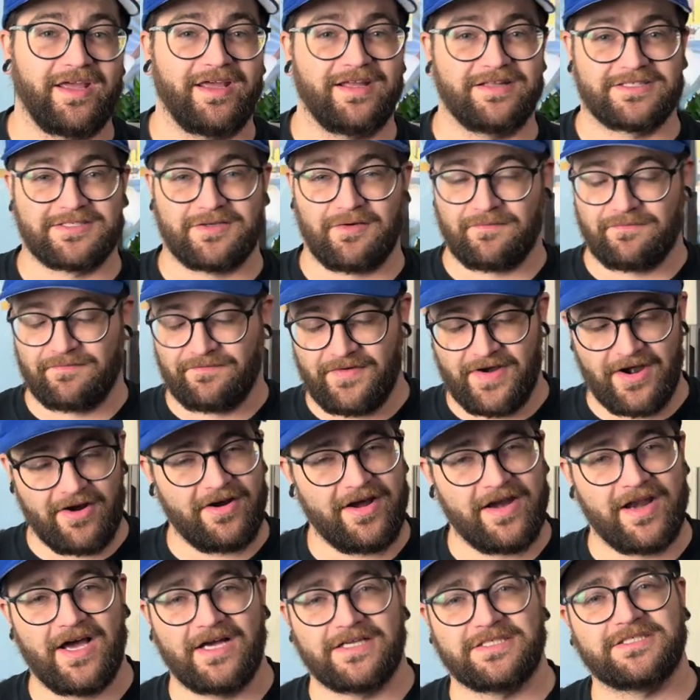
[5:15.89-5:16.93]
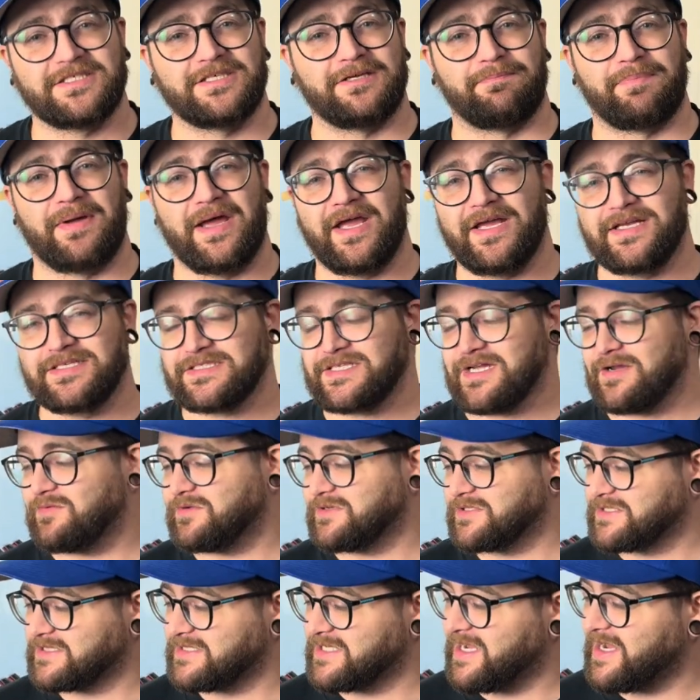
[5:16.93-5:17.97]
It's very nicely paced, I
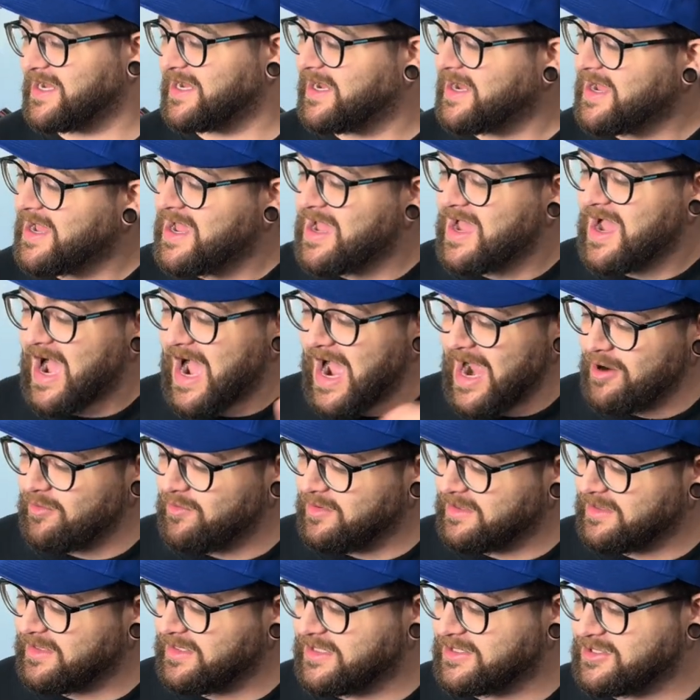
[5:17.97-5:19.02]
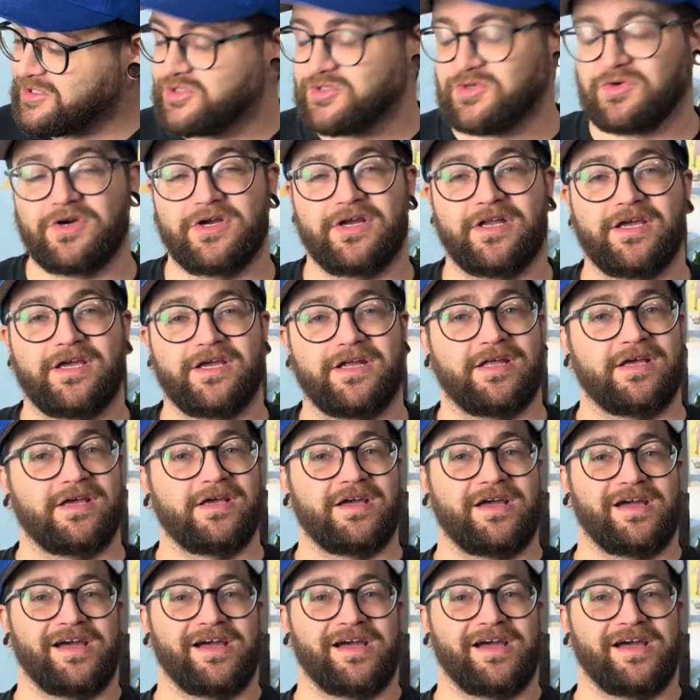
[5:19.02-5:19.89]
will say. I really enjoyed it.